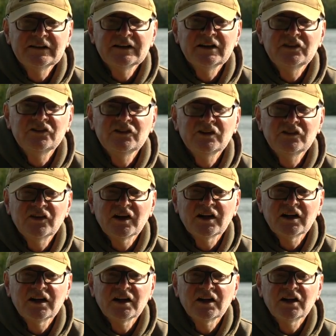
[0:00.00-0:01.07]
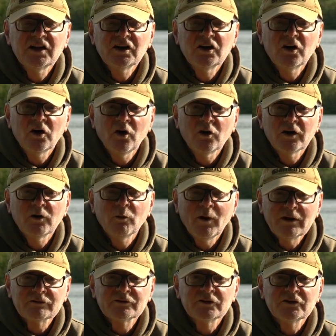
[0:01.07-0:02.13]
is you're taking corky
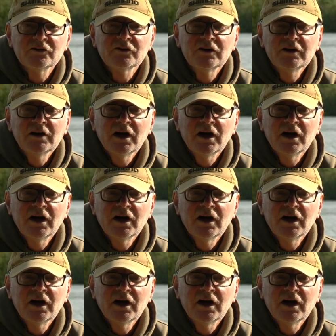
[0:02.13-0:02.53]
wafters